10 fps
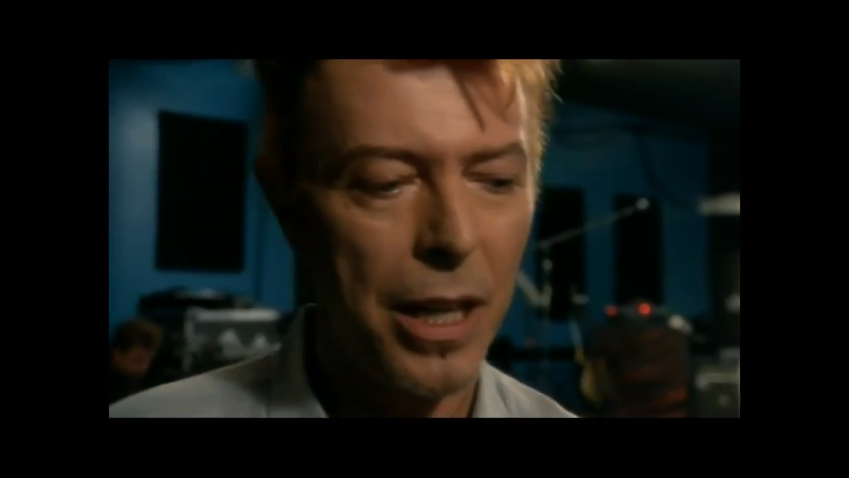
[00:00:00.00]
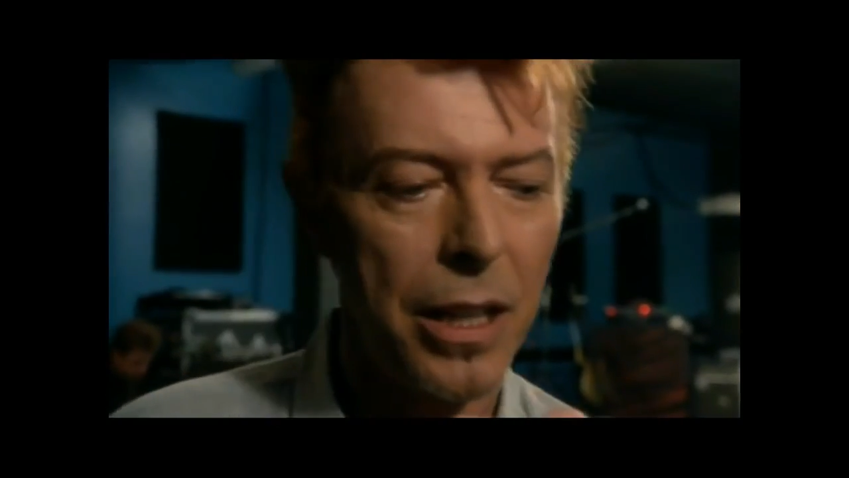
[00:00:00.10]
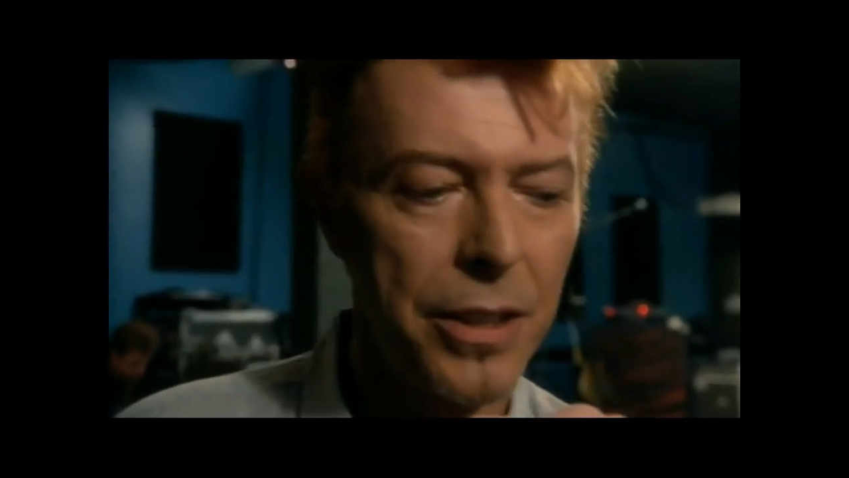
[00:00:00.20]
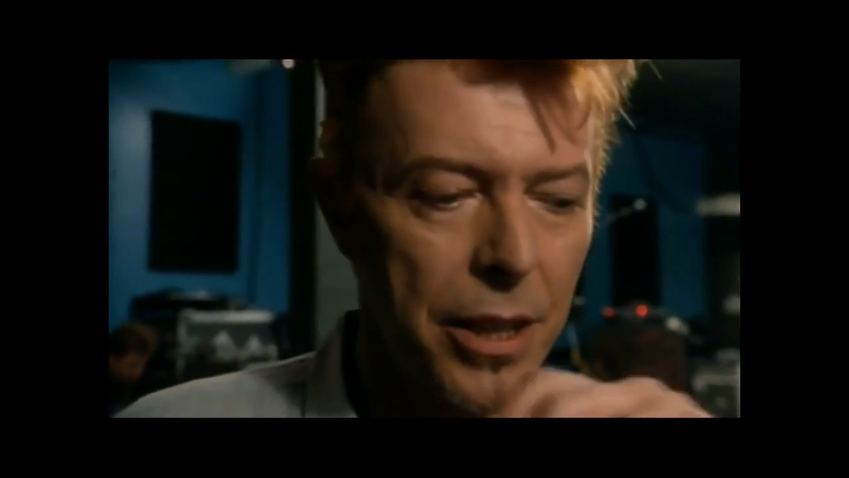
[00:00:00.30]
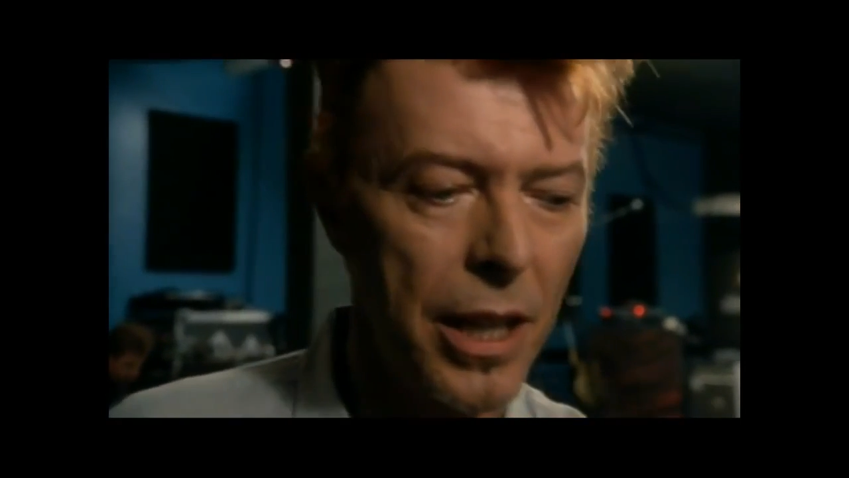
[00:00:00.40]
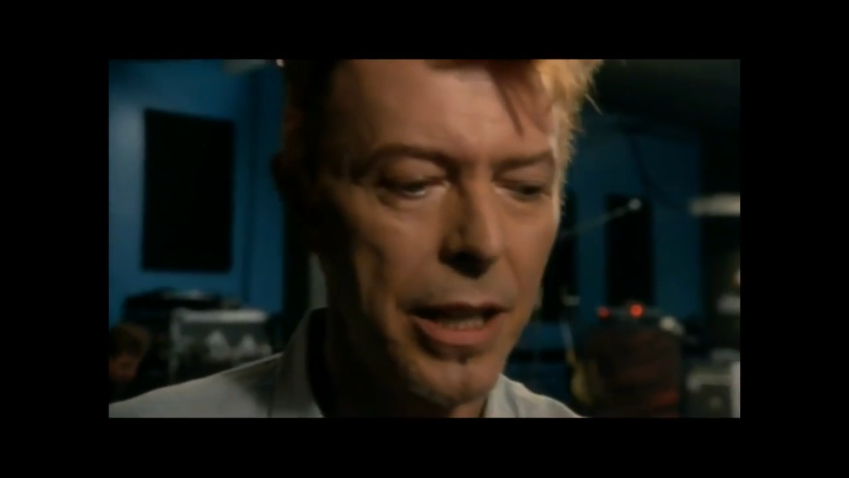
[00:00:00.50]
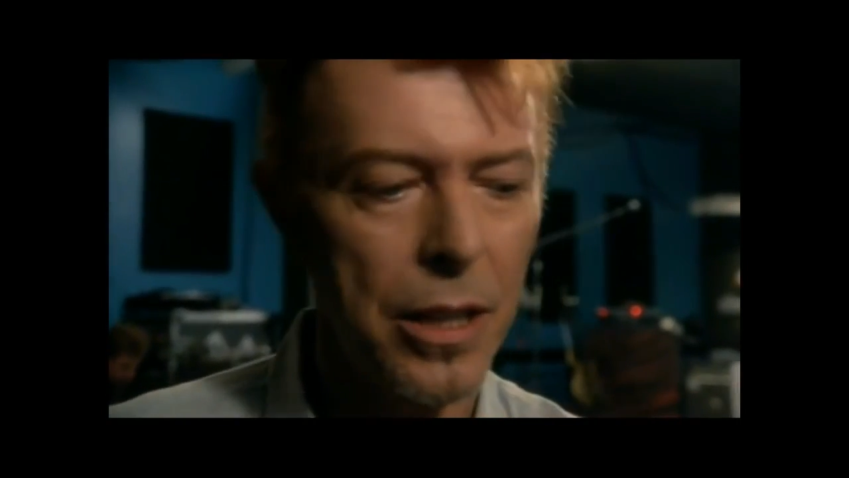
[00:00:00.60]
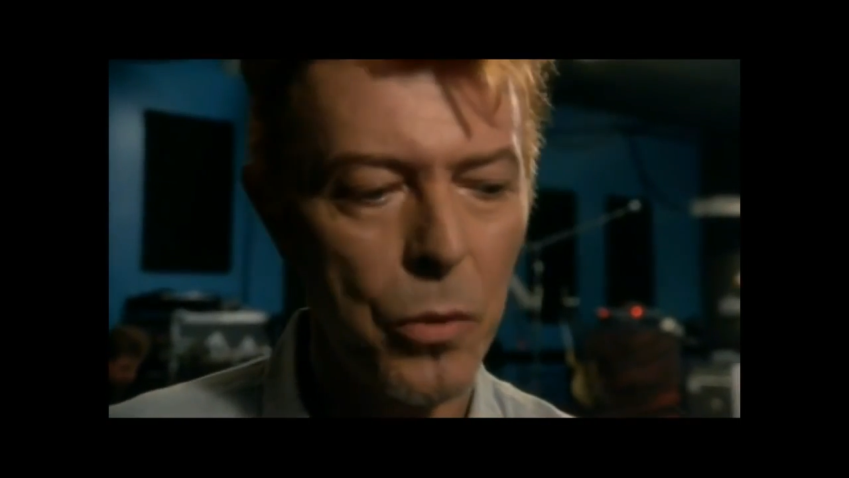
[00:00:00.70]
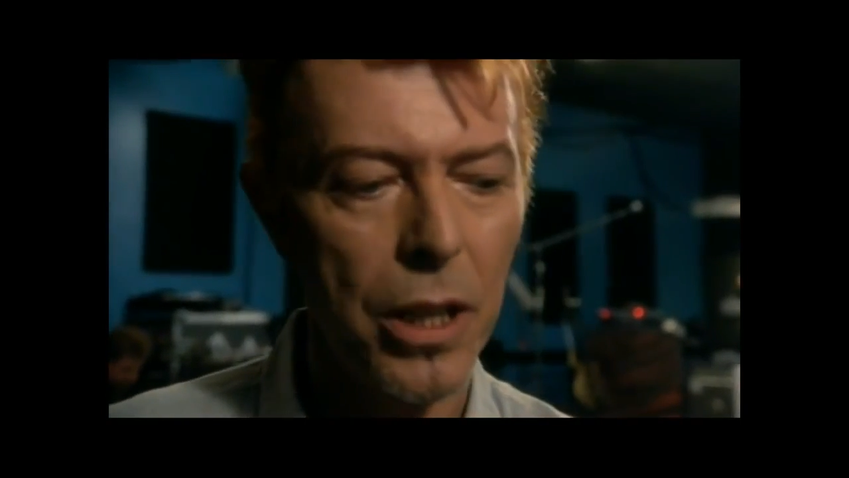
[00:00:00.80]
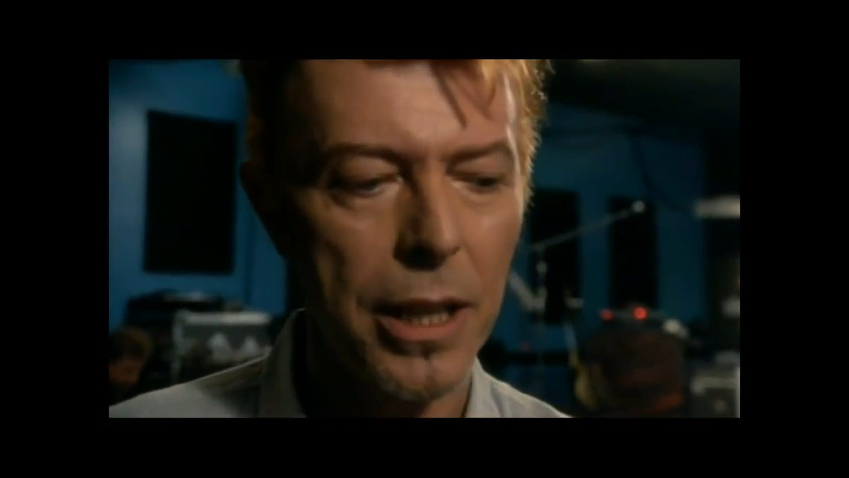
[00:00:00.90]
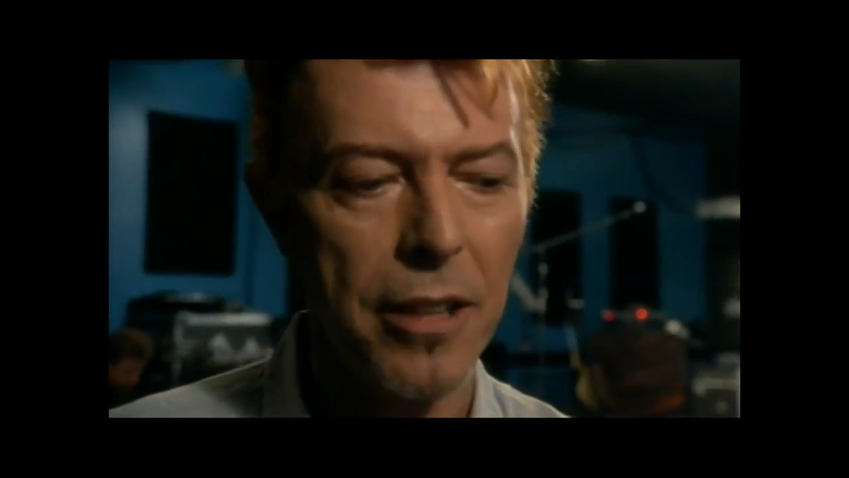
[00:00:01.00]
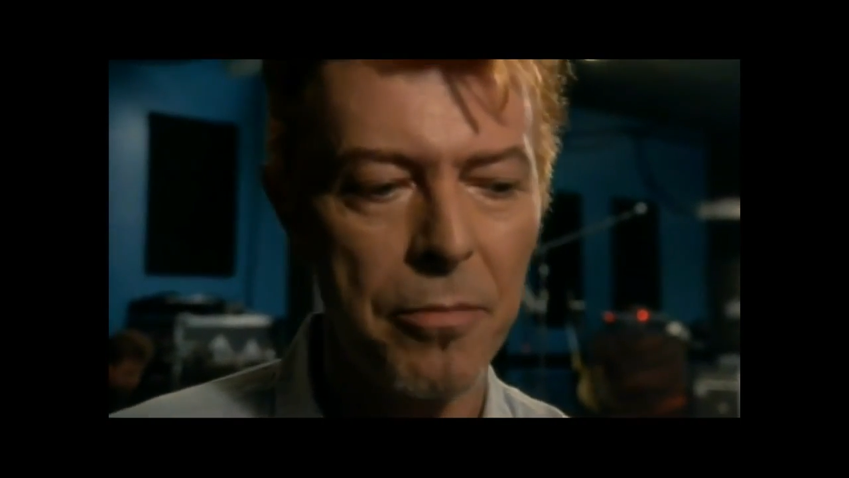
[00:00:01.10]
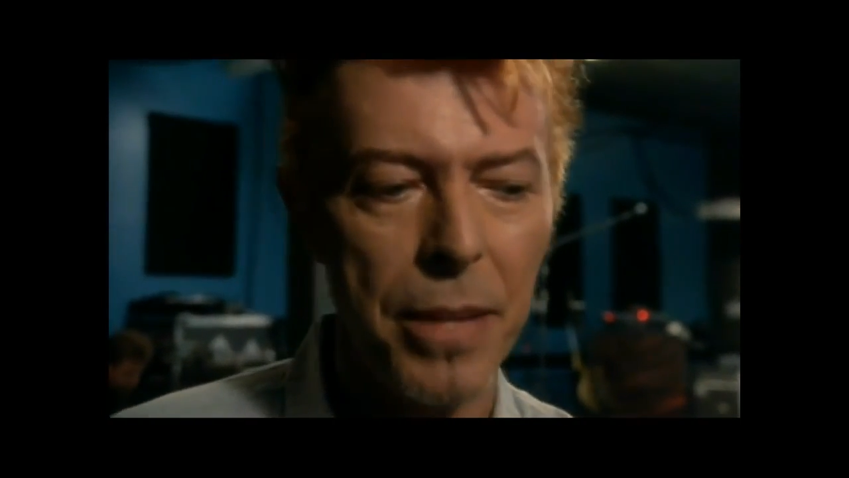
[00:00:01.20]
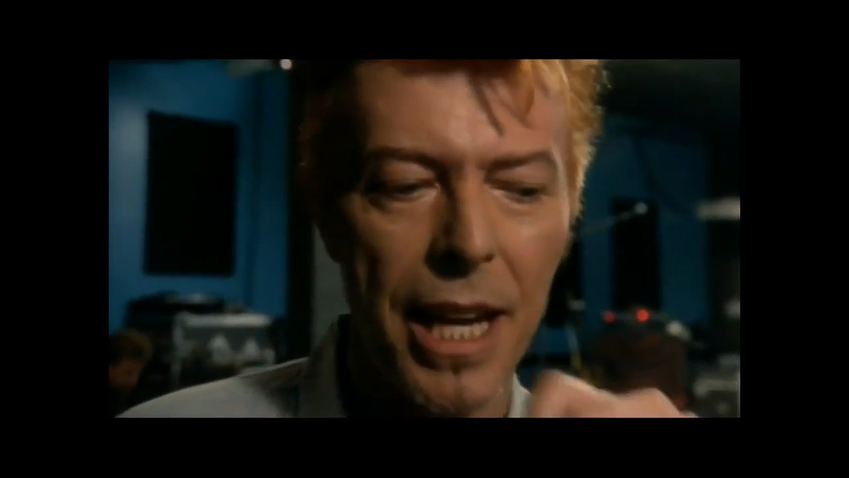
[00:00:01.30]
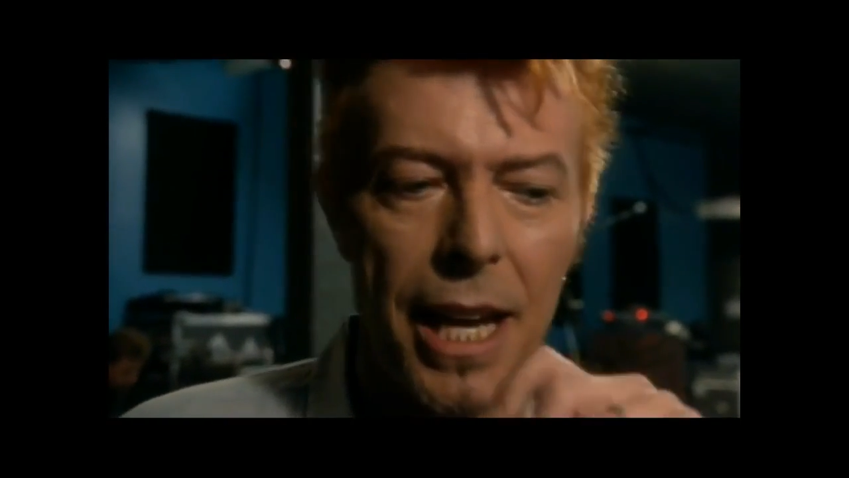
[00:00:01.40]
And it will
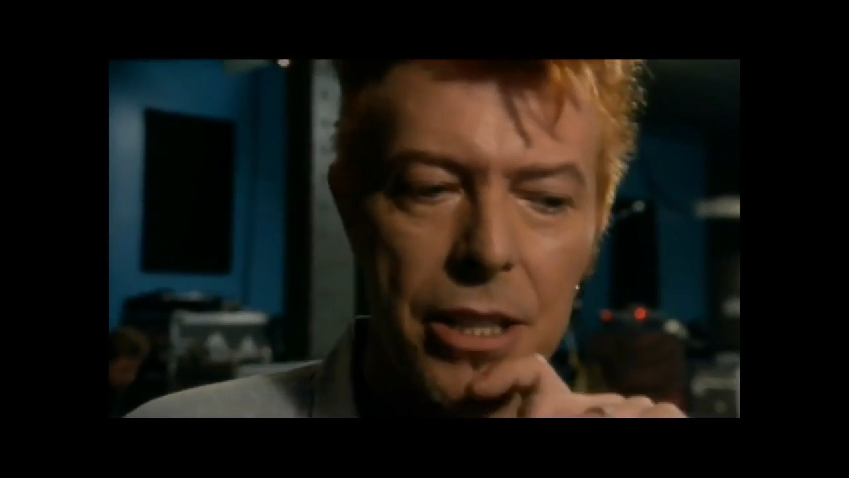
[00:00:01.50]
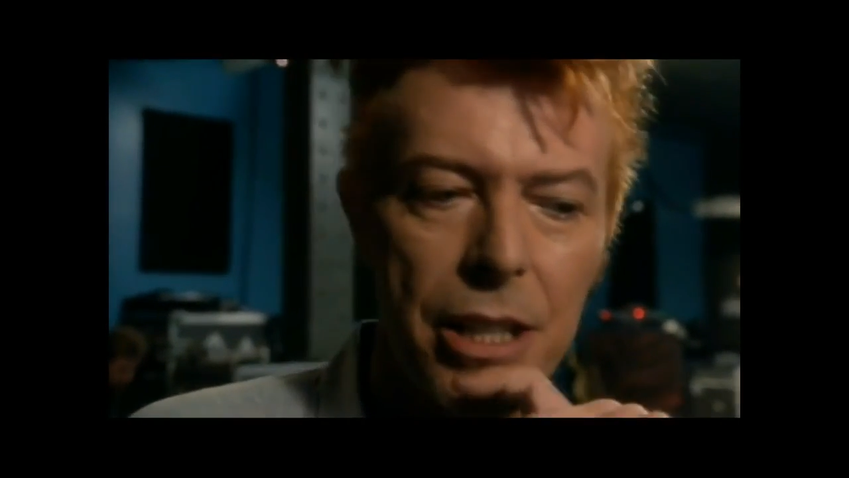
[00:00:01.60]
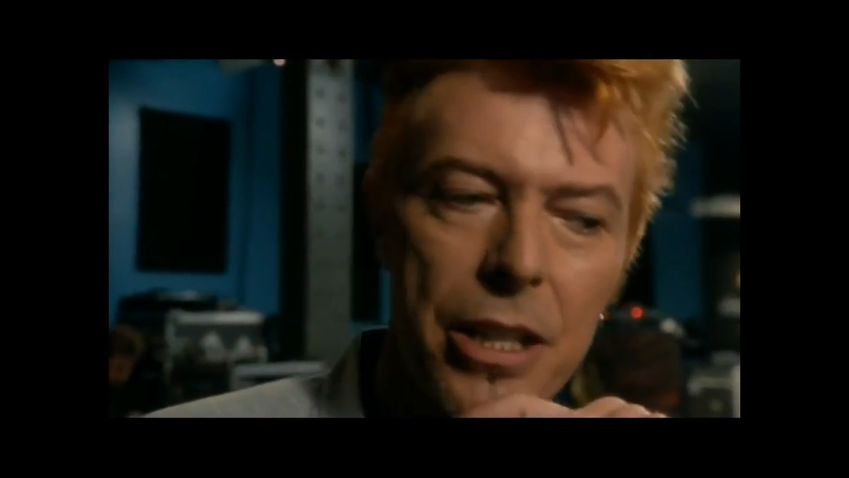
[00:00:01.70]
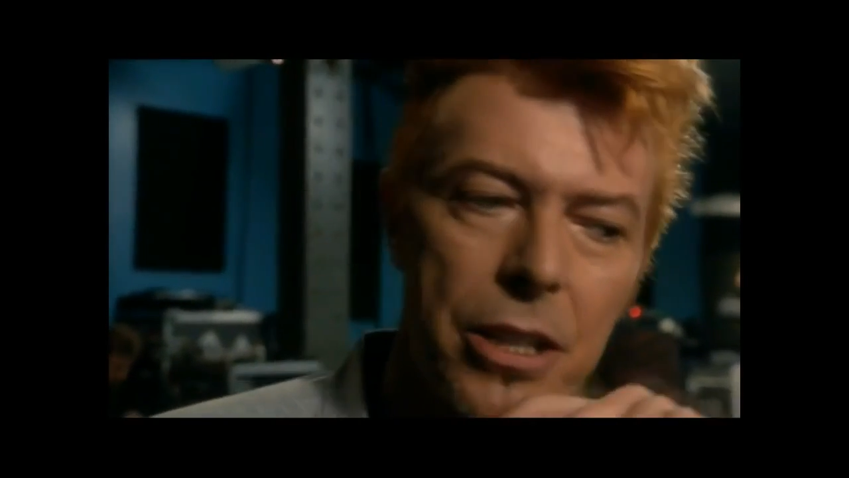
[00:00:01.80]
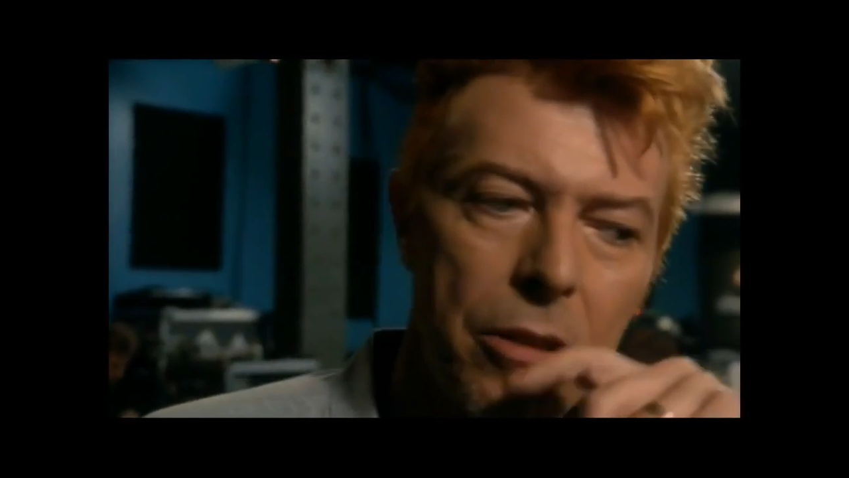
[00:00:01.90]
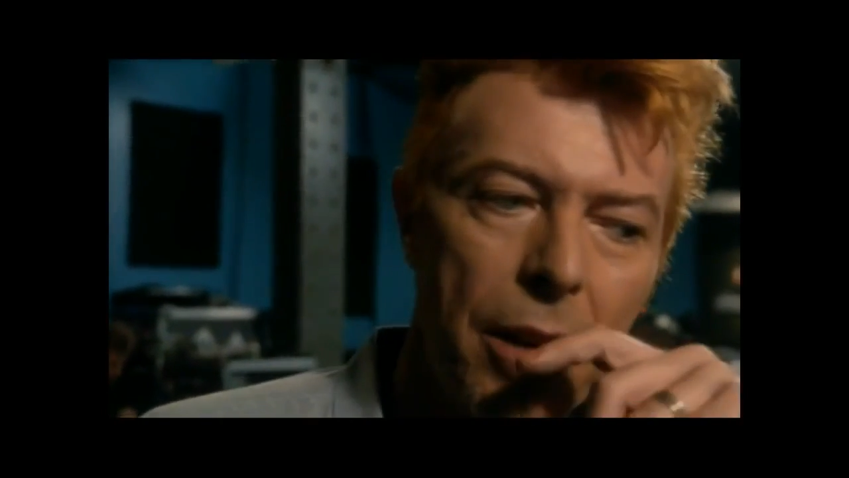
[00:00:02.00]
give me access